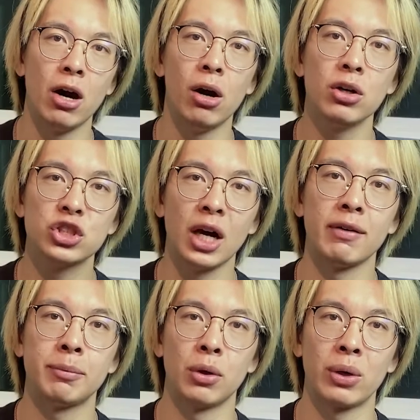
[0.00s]
all Java
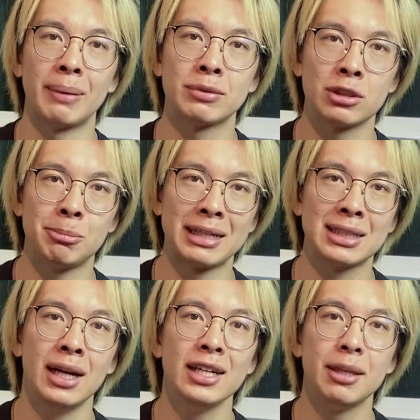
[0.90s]
programs respect
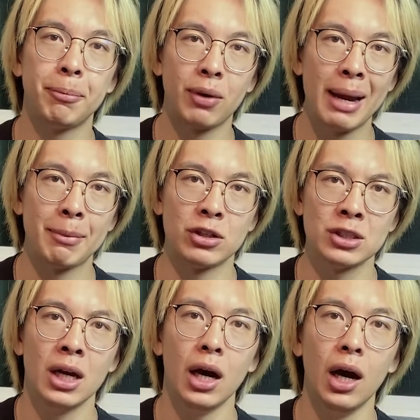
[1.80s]
the parameters
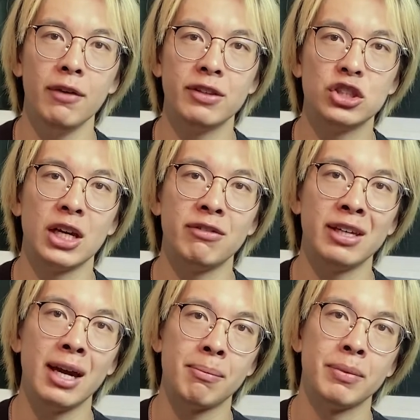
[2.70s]
of the
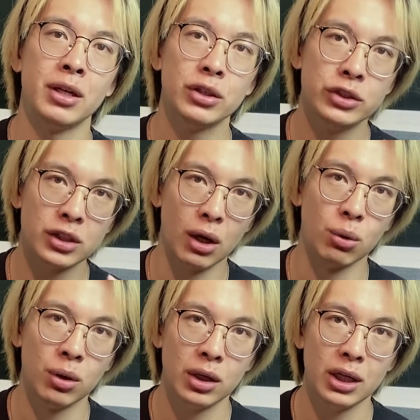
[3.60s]
JVM. So
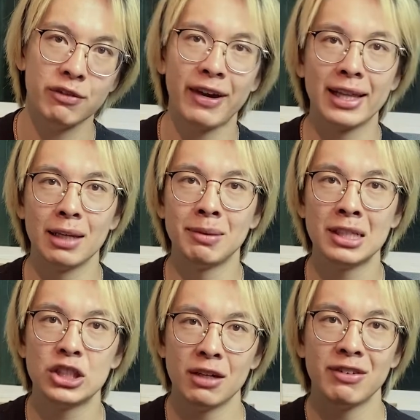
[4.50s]
if I limit the
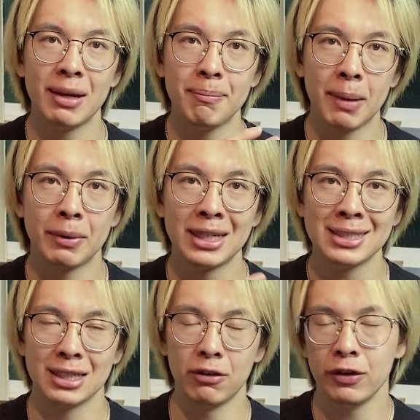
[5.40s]
JVM memory
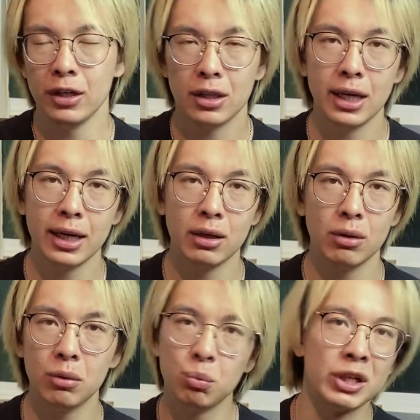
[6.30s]
itself, then
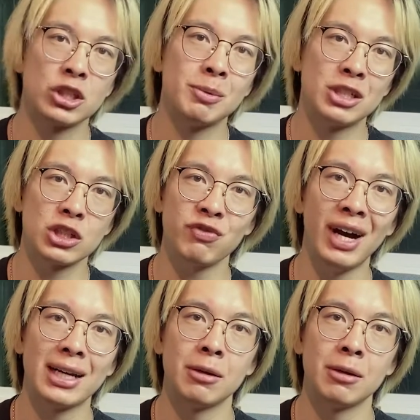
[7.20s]
it should be just fine.